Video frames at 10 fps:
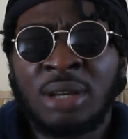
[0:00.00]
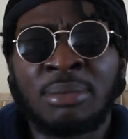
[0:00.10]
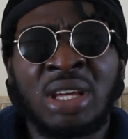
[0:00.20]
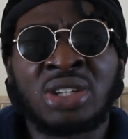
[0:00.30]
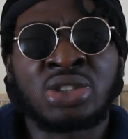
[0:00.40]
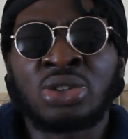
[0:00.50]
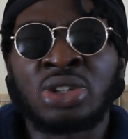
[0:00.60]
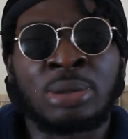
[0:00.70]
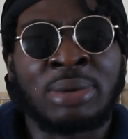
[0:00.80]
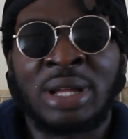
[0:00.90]
make sure
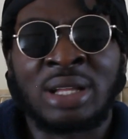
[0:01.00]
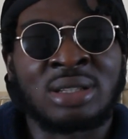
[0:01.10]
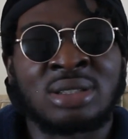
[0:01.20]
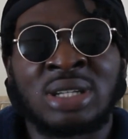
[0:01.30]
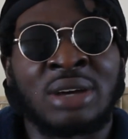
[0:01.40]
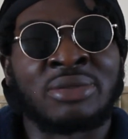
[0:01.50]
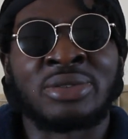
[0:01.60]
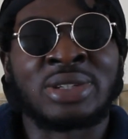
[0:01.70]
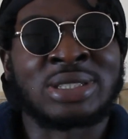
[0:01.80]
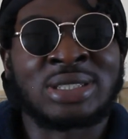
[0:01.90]
you plan to have
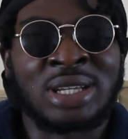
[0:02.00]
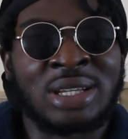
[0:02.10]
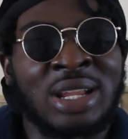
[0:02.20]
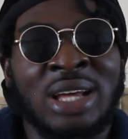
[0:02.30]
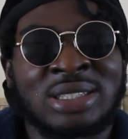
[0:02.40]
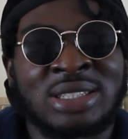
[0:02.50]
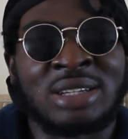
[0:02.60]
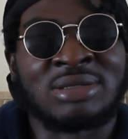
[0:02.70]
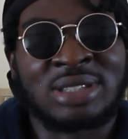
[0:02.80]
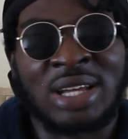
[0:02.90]

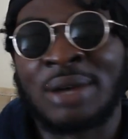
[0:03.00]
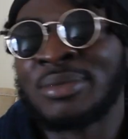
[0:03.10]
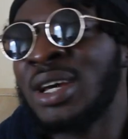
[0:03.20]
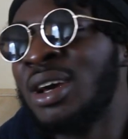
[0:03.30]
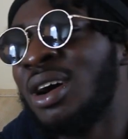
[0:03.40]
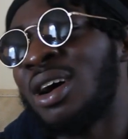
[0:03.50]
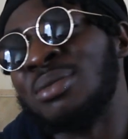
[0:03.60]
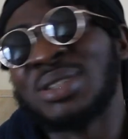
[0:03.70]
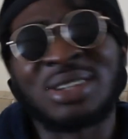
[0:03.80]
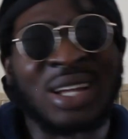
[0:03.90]
safe sex.
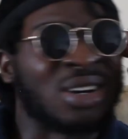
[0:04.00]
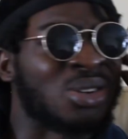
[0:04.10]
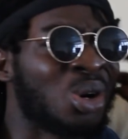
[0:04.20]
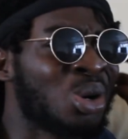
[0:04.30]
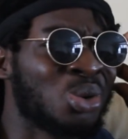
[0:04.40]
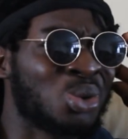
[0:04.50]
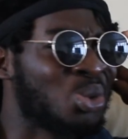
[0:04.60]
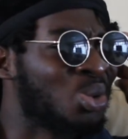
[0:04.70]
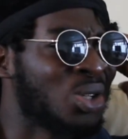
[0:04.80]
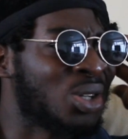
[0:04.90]
I'm sounding like an
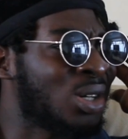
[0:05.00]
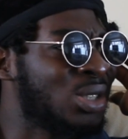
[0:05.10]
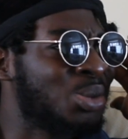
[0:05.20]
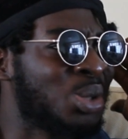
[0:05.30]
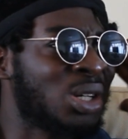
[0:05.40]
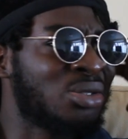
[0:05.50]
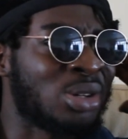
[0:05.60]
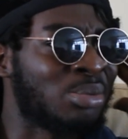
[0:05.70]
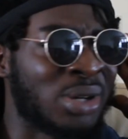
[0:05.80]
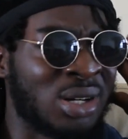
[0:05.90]
uncle or an auntie,
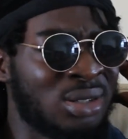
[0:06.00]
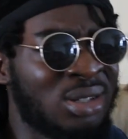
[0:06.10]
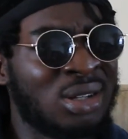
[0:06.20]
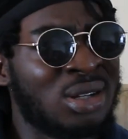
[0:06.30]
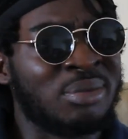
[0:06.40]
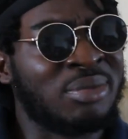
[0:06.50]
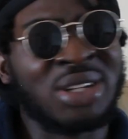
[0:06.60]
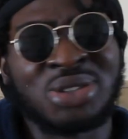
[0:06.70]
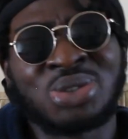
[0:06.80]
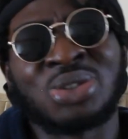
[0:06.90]
whatever, but
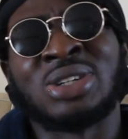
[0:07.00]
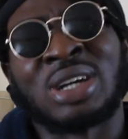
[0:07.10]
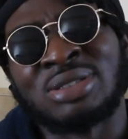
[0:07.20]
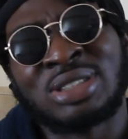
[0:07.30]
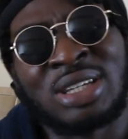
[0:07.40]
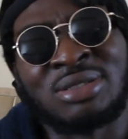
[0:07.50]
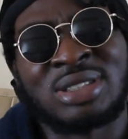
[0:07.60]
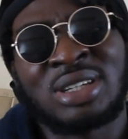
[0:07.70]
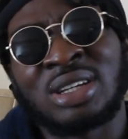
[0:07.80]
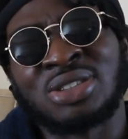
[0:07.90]
make sure you have safe
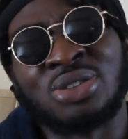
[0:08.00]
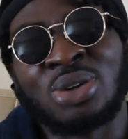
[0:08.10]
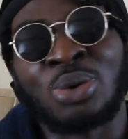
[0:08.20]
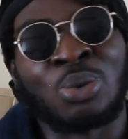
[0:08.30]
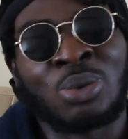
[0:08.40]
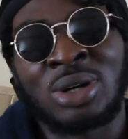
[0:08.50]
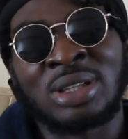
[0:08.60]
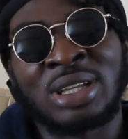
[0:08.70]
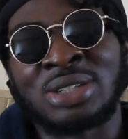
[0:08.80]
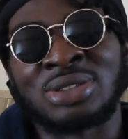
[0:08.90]
sex. You don't
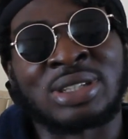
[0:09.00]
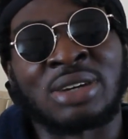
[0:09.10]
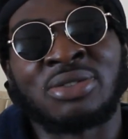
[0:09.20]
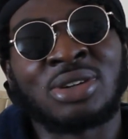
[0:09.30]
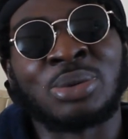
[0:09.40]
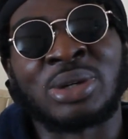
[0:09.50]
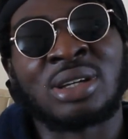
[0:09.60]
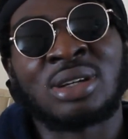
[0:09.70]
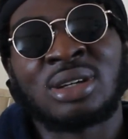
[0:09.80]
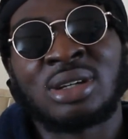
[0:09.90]
want the issues that follow it.
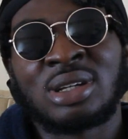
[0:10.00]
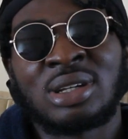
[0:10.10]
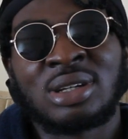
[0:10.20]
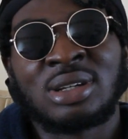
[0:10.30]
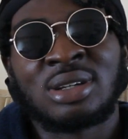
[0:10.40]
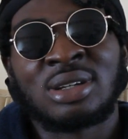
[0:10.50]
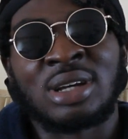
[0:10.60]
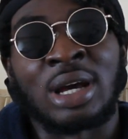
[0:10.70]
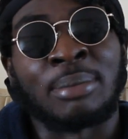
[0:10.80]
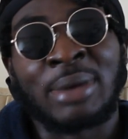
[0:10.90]

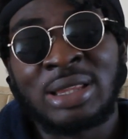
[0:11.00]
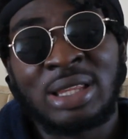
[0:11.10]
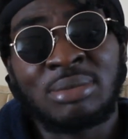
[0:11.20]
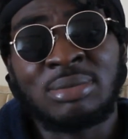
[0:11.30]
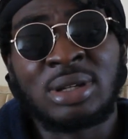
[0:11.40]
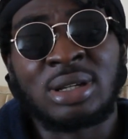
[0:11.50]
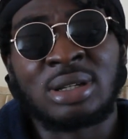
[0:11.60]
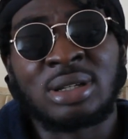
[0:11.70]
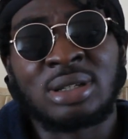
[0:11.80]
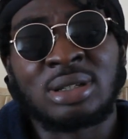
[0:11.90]
And man, then
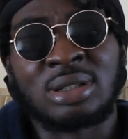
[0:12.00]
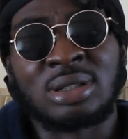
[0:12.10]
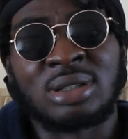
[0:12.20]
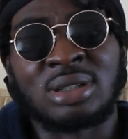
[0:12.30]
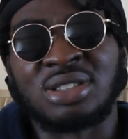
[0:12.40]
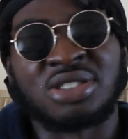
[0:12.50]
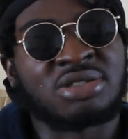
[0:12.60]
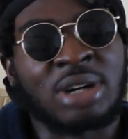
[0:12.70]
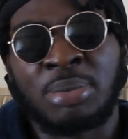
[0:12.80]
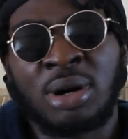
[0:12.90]

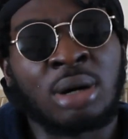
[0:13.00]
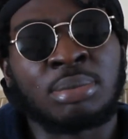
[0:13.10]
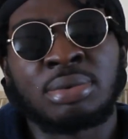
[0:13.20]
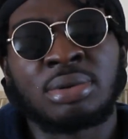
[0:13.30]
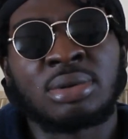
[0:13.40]
strap up.